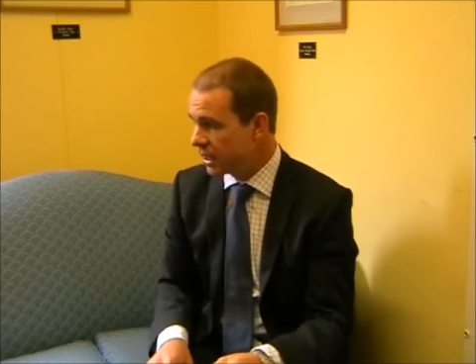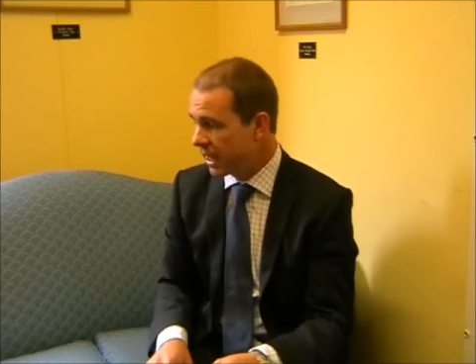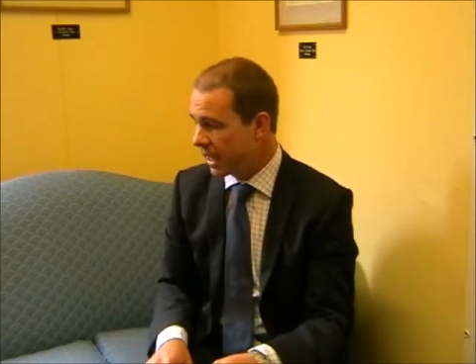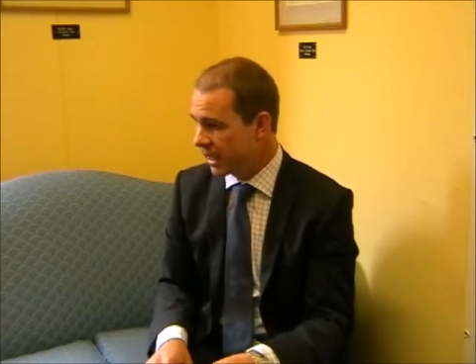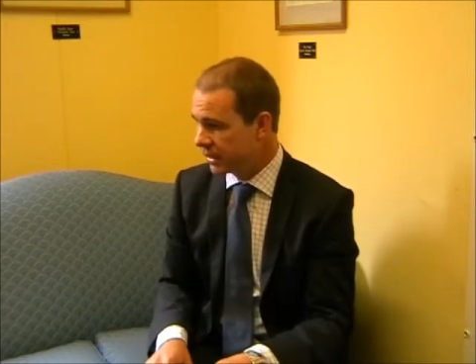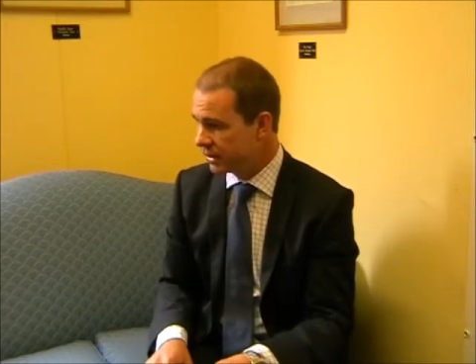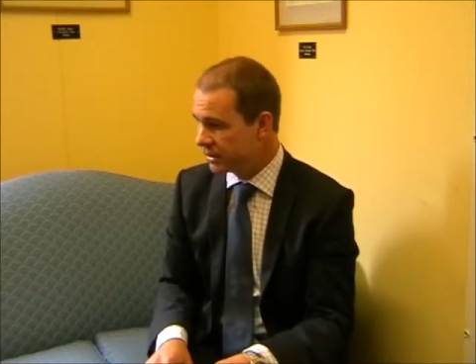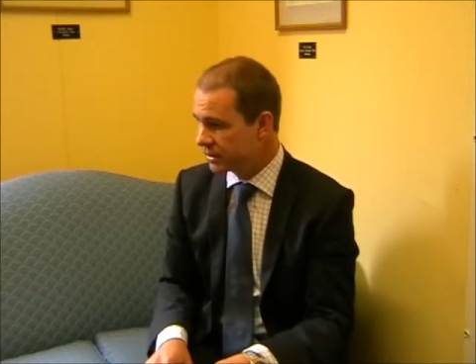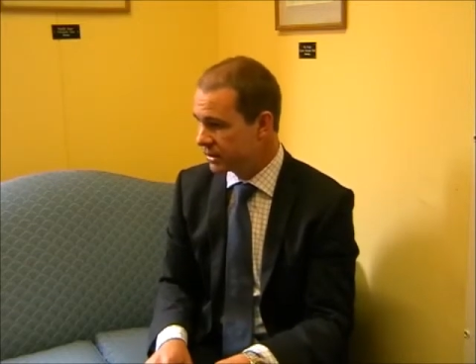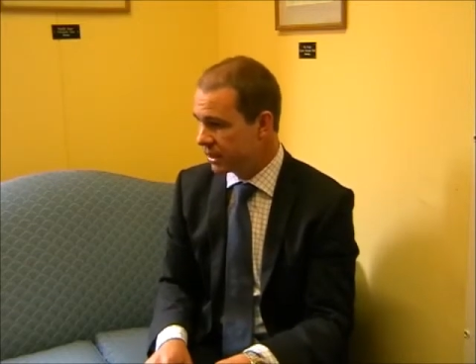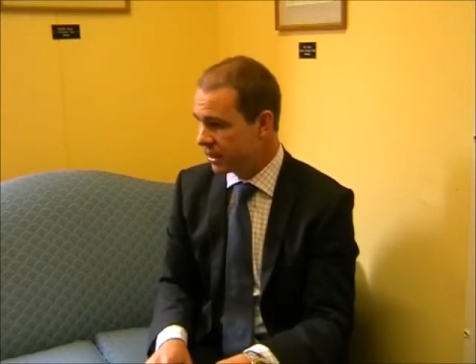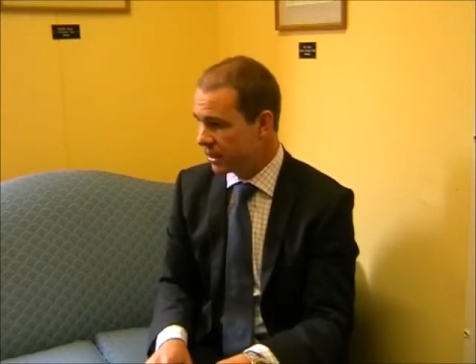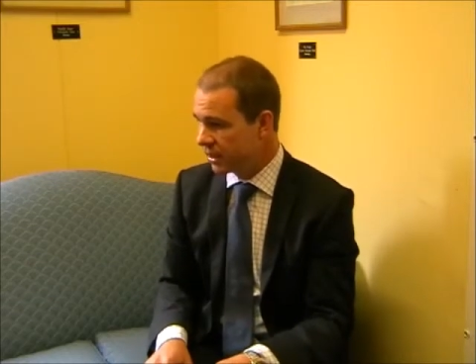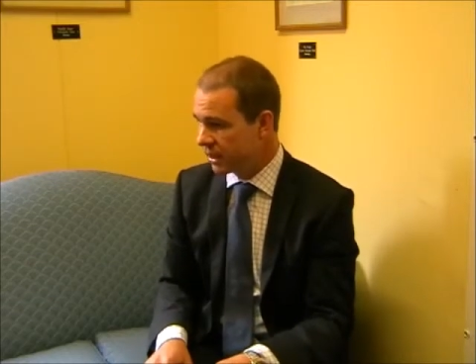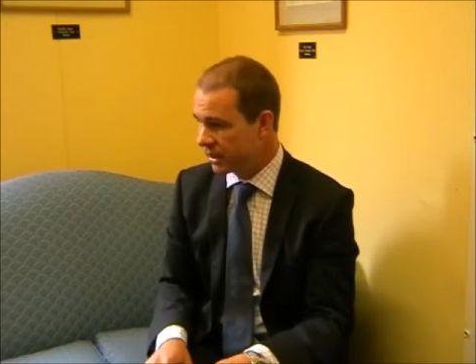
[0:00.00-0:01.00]
and
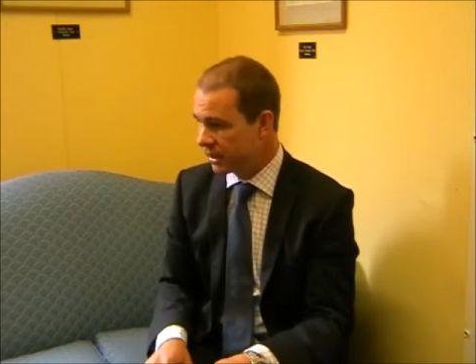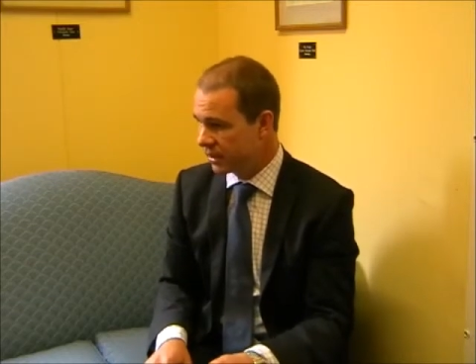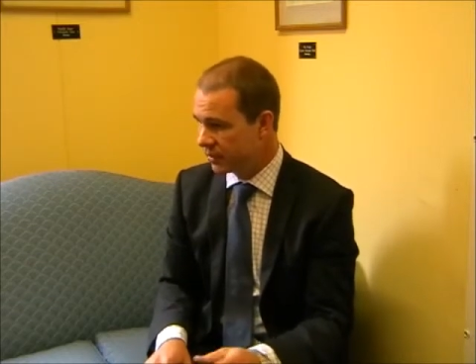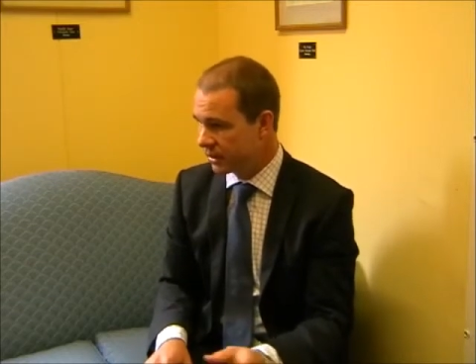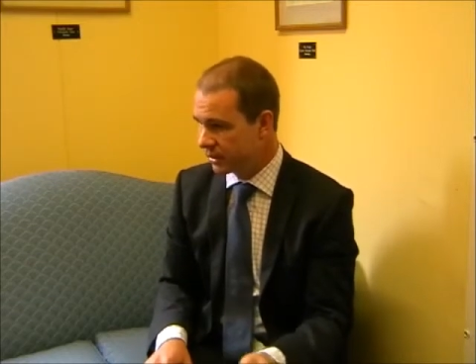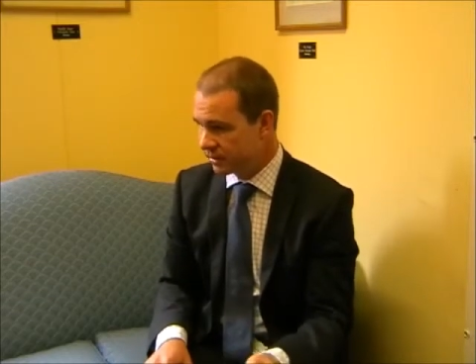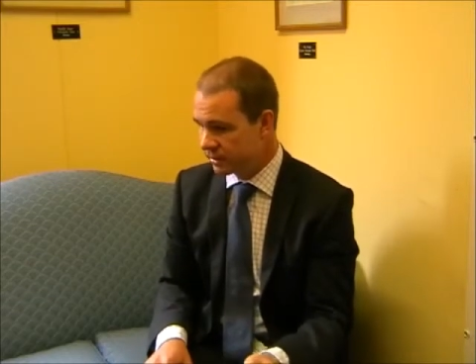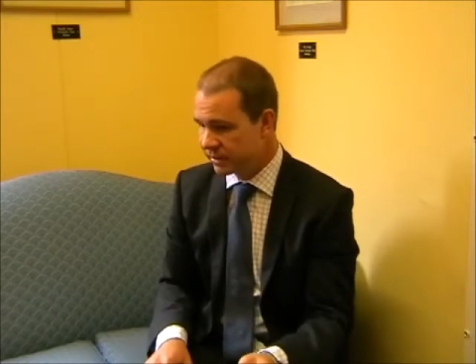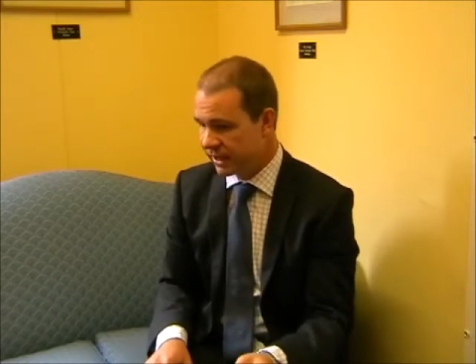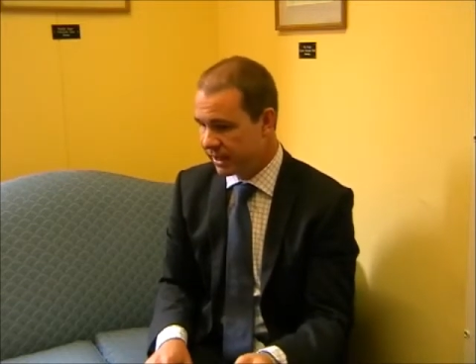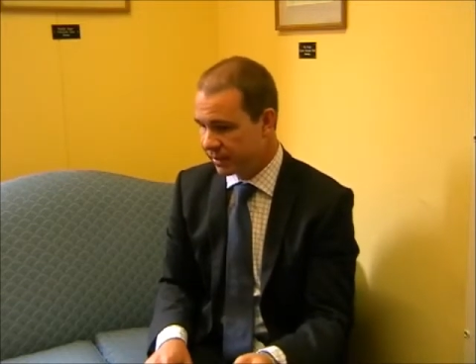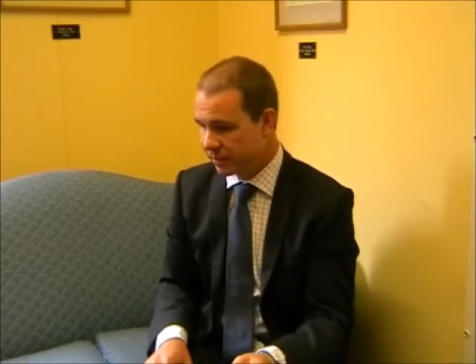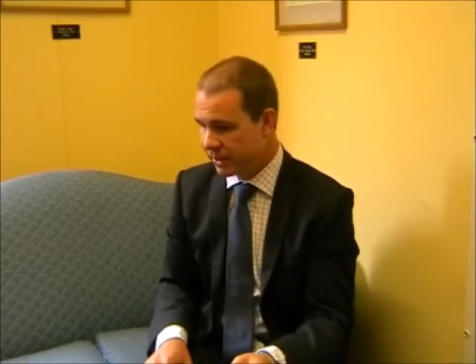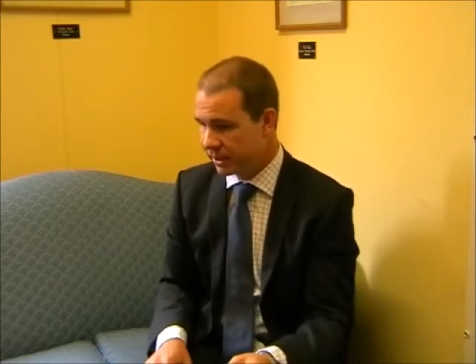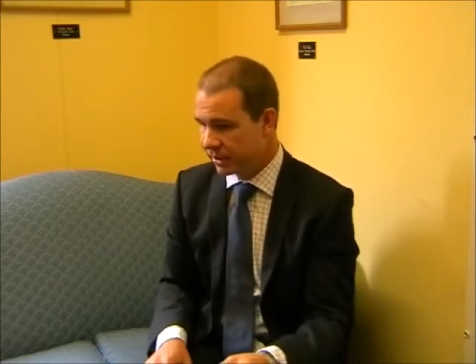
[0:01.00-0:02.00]
they
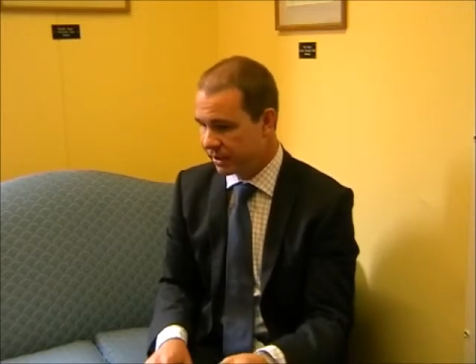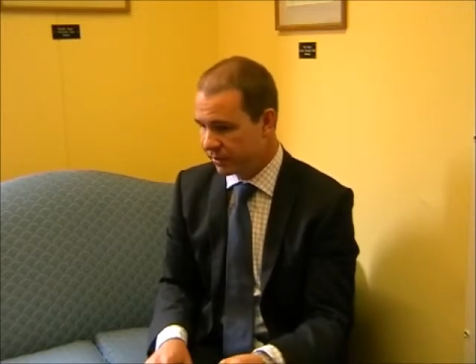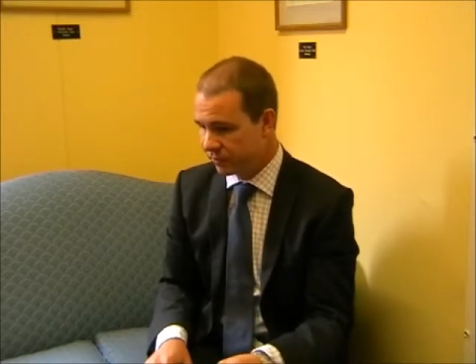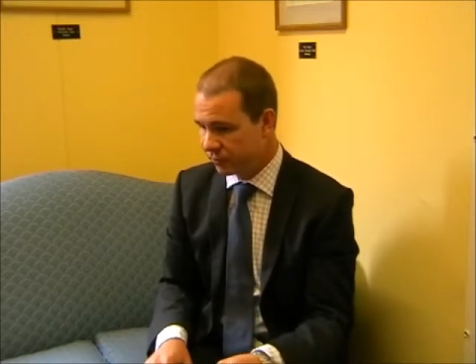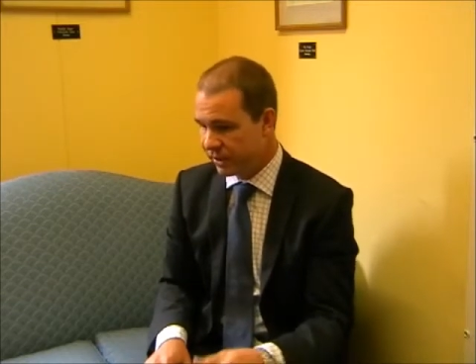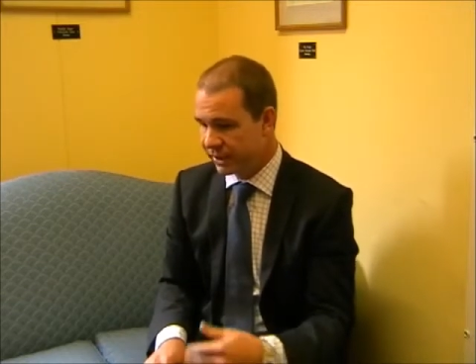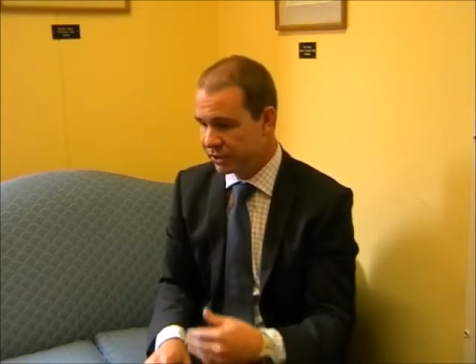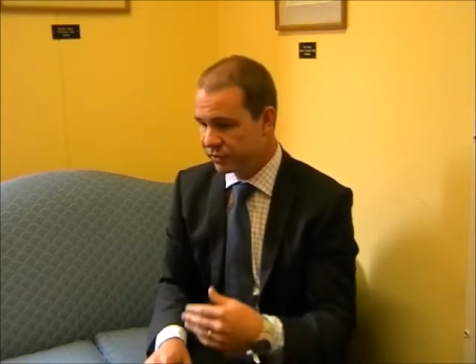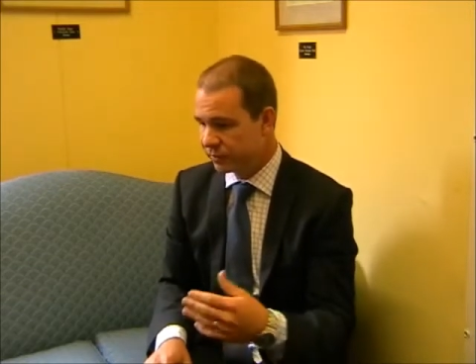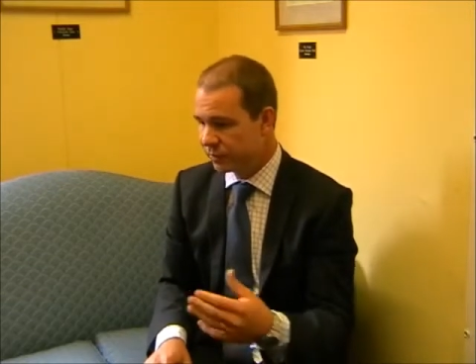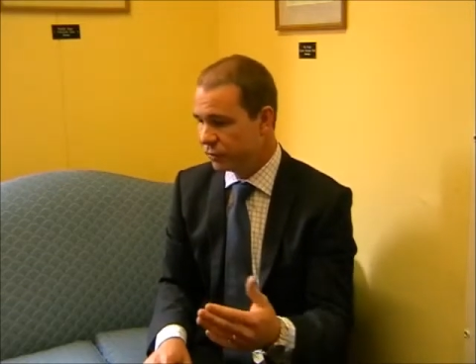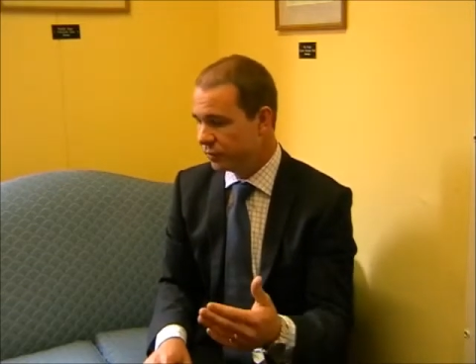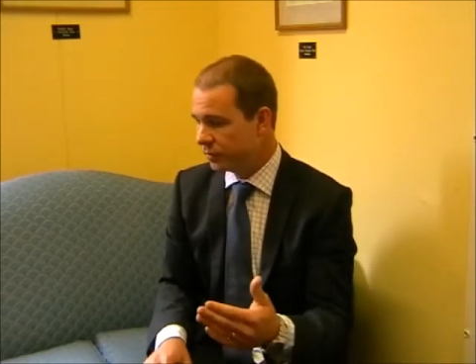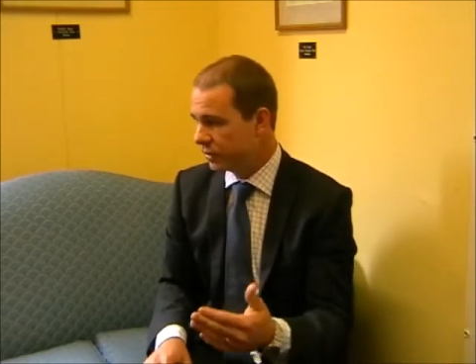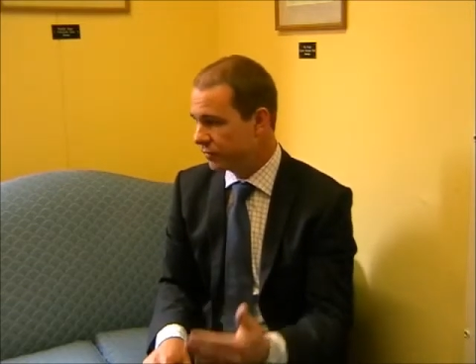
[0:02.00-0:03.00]
had a better range of
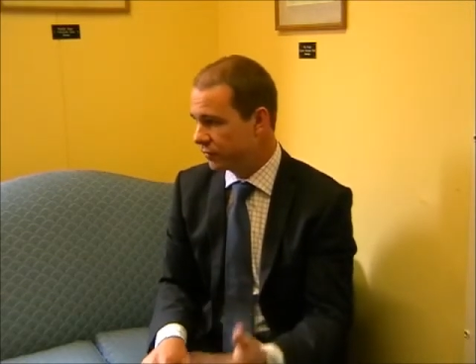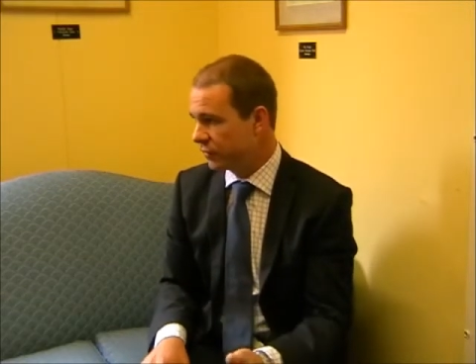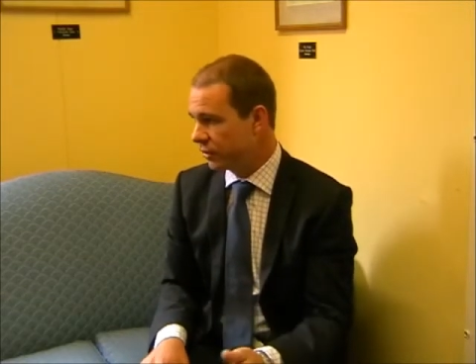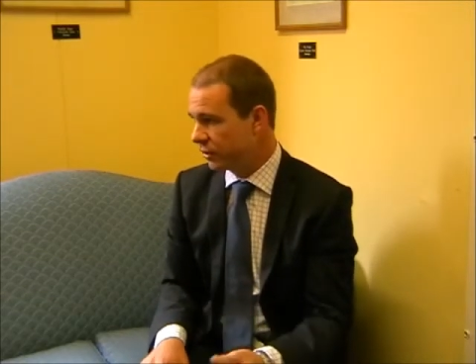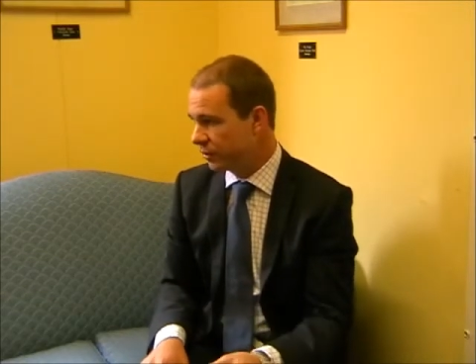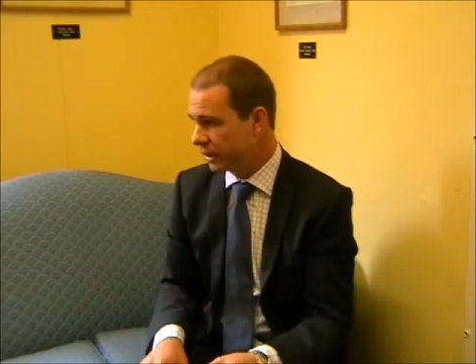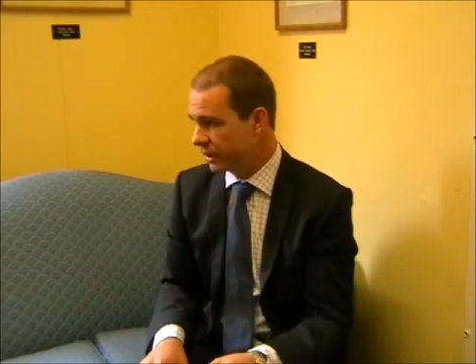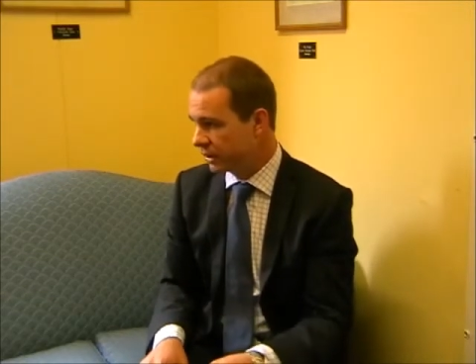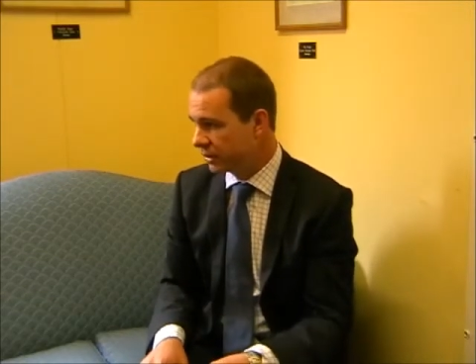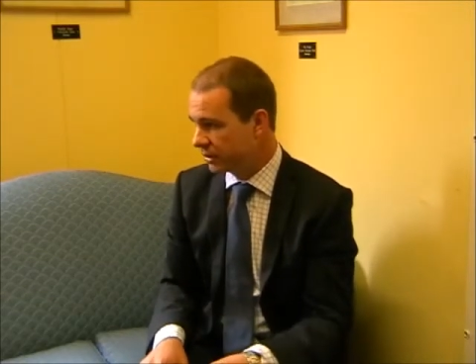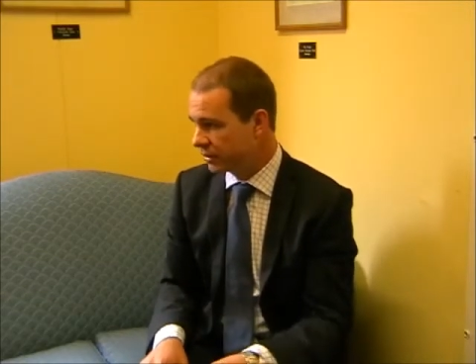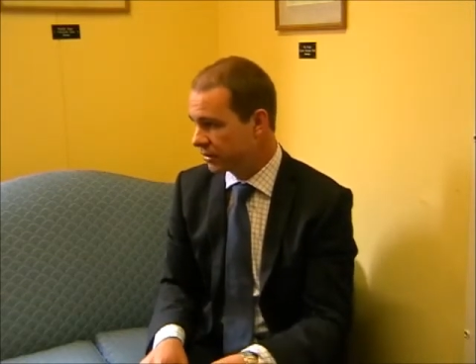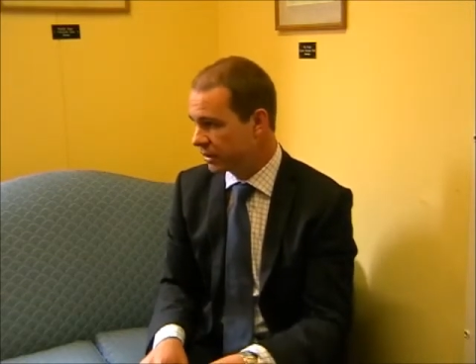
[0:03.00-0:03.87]
movement following